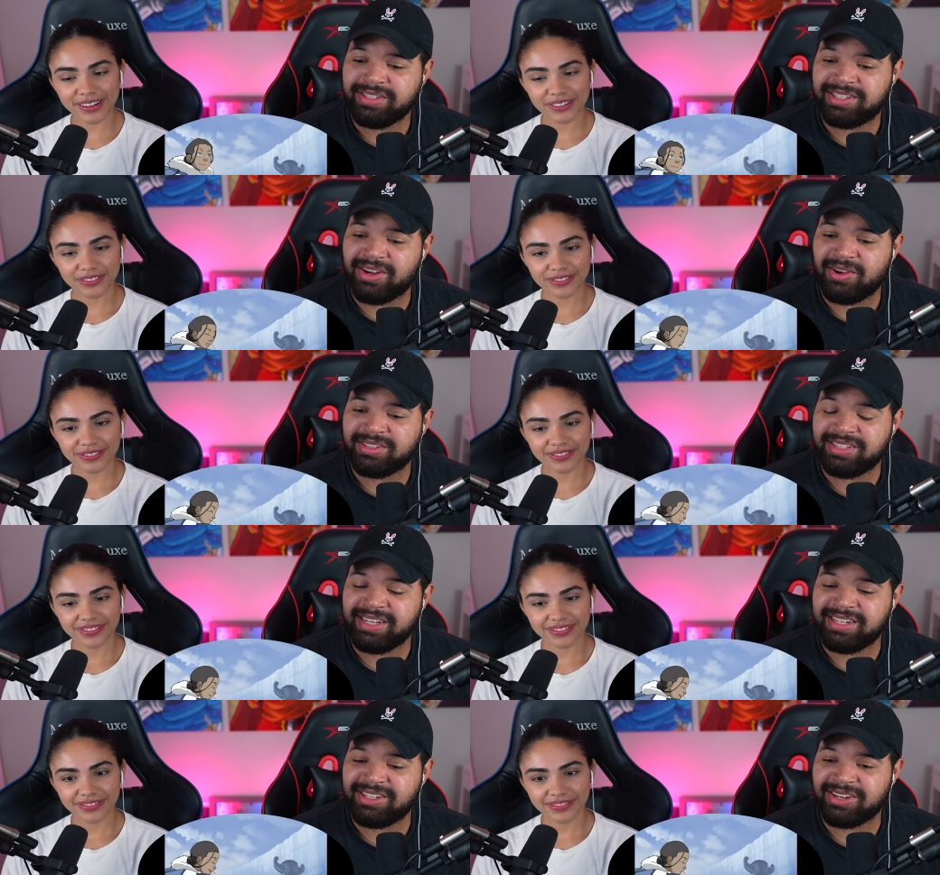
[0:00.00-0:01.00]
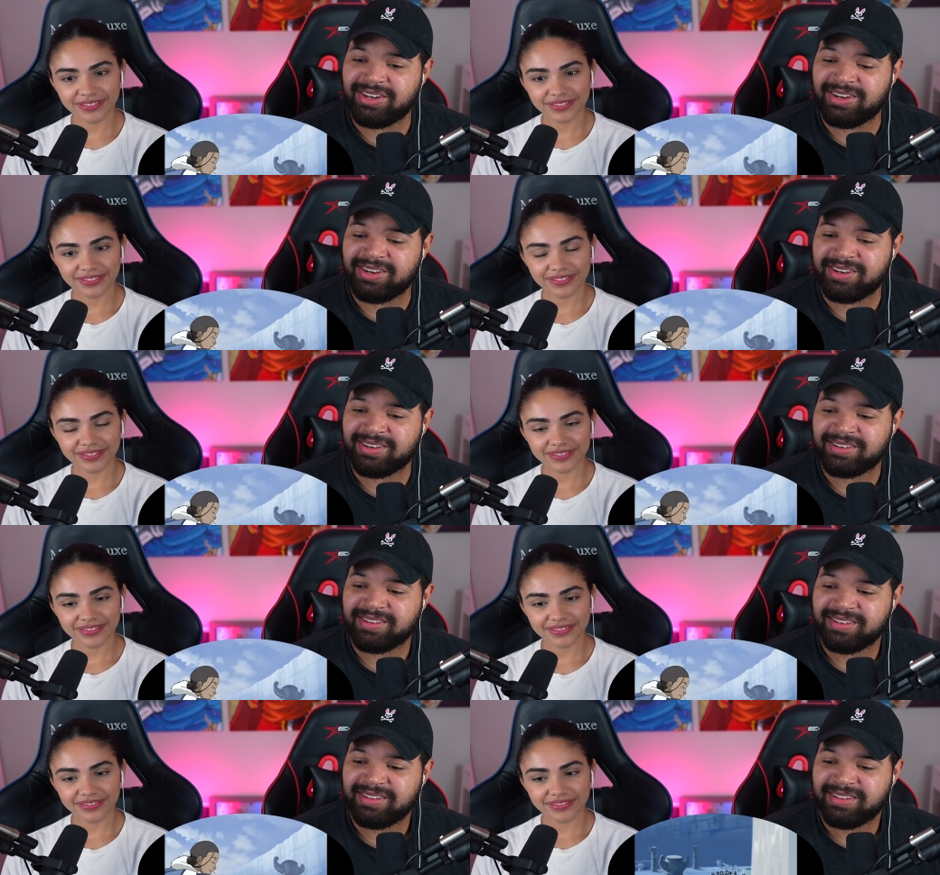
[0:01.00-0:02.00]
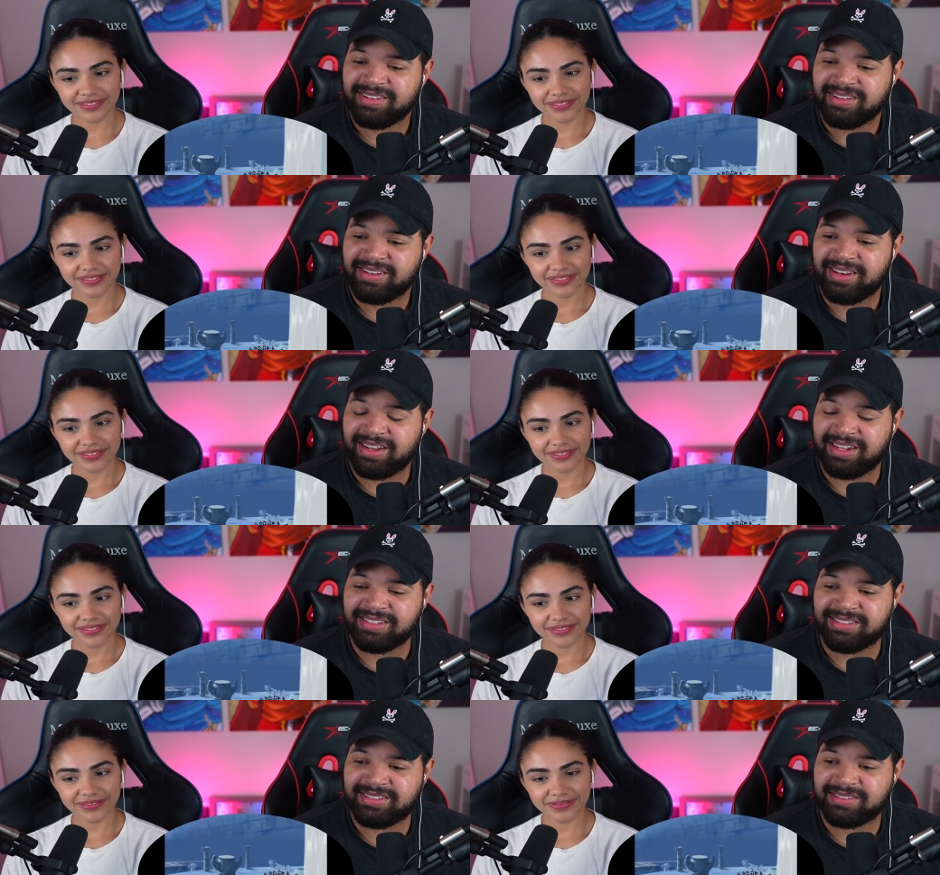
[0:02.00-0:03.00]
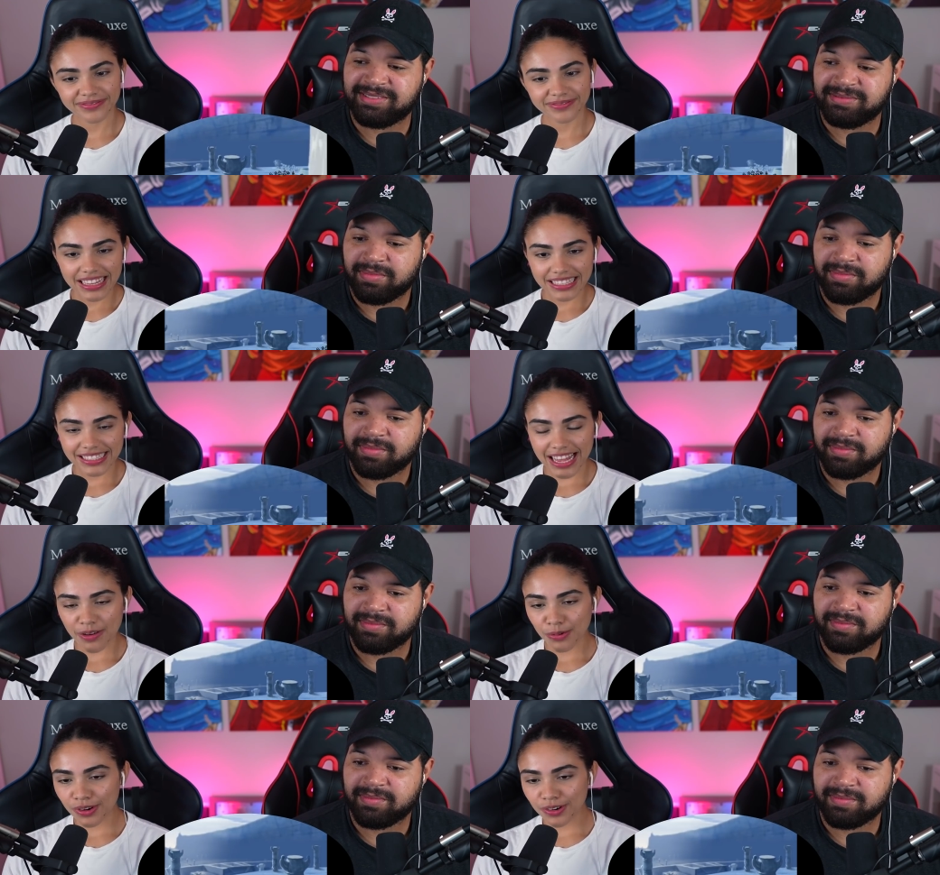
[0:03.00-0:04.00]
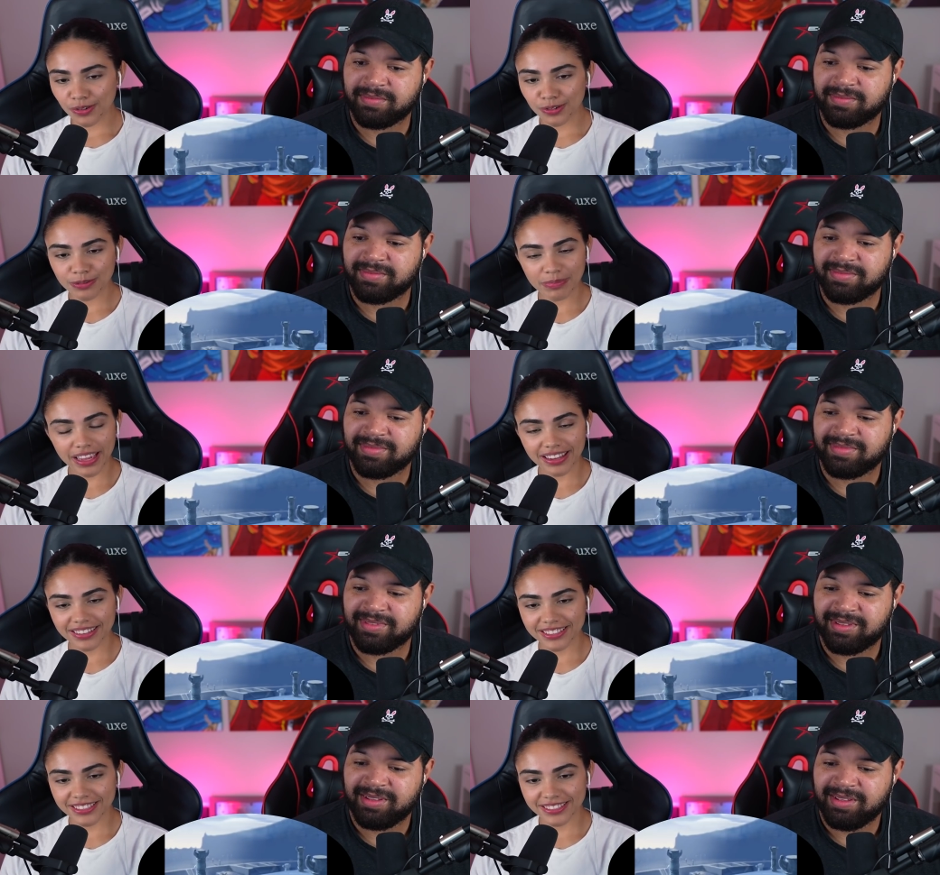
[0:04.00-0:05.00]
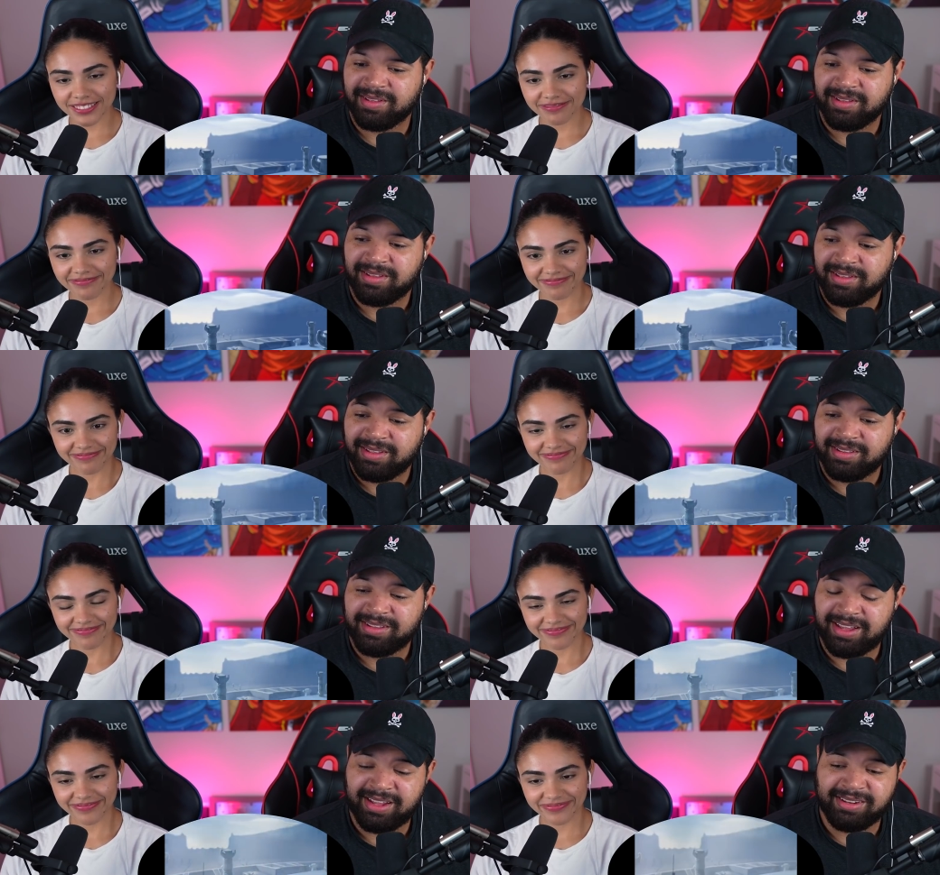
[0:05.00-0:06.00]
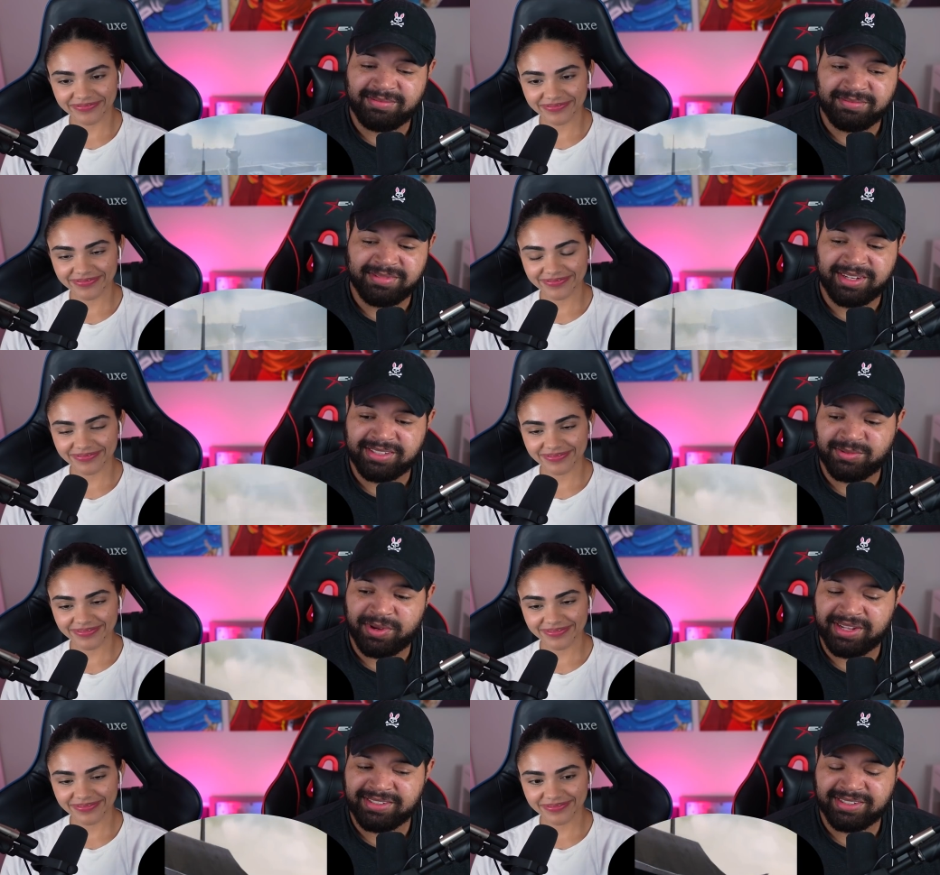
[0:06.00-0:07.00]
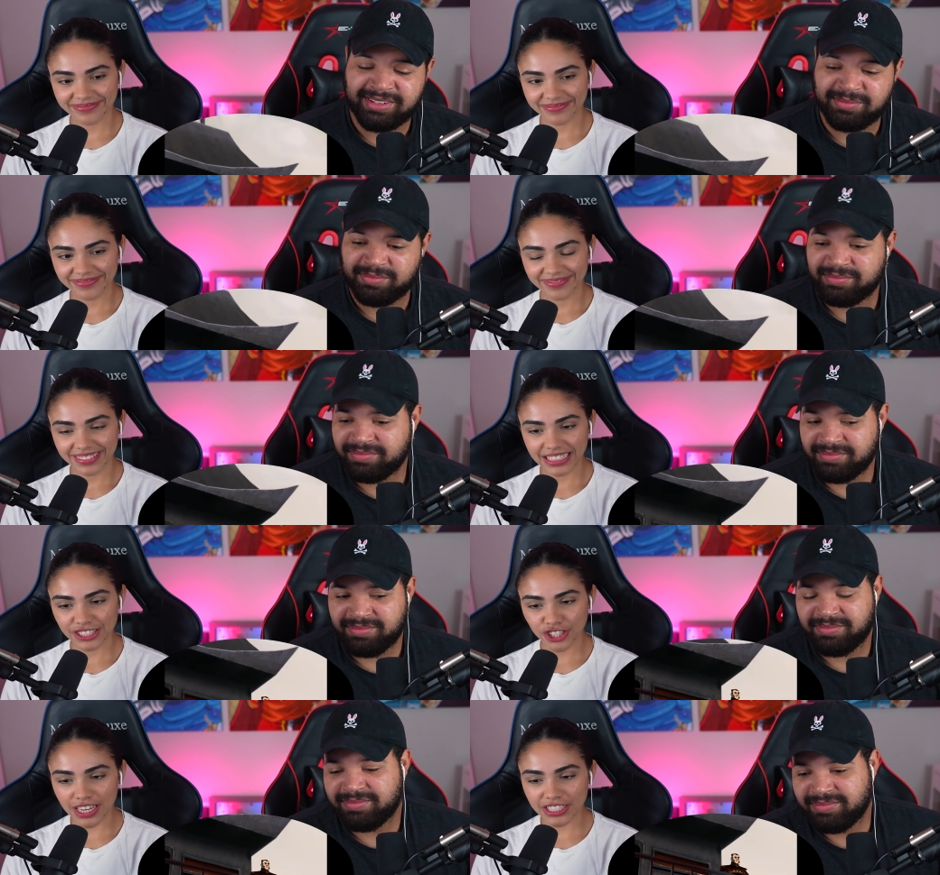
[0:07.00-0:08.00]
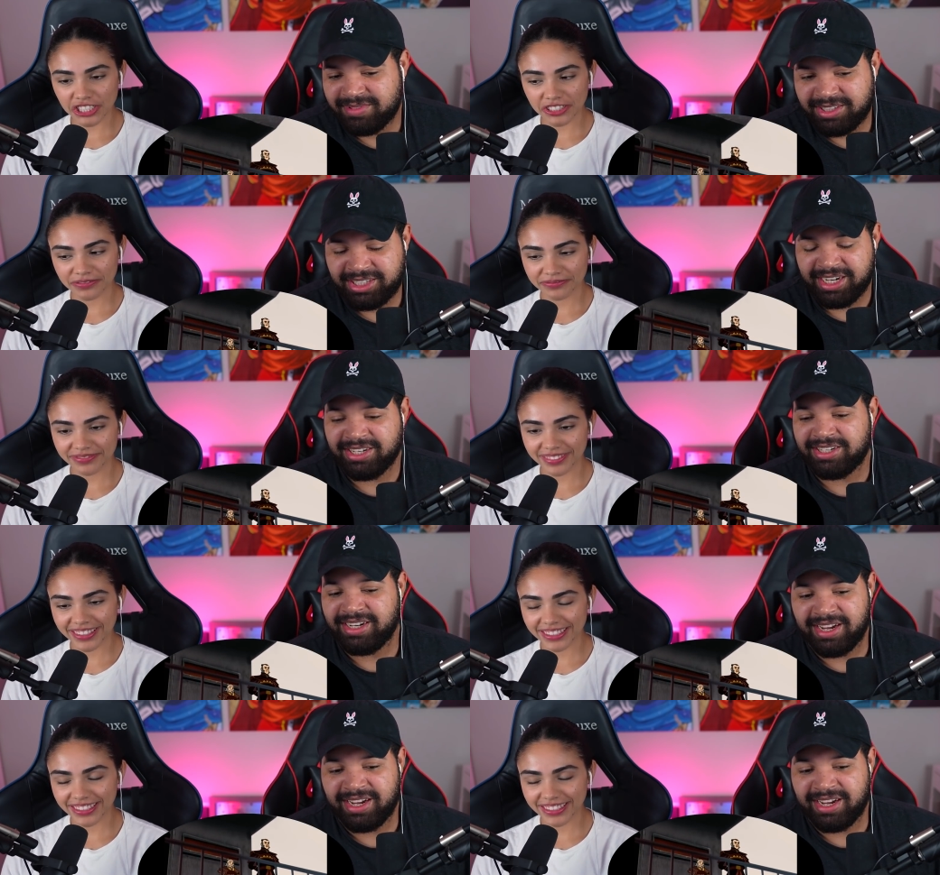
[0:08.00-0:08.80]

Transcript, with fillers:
Speaker 1: he's gonna teach her. Nice.
Speaker 2: Sour old man is.
Speaker 1: Yeah, his ways are He's changing. He's changing,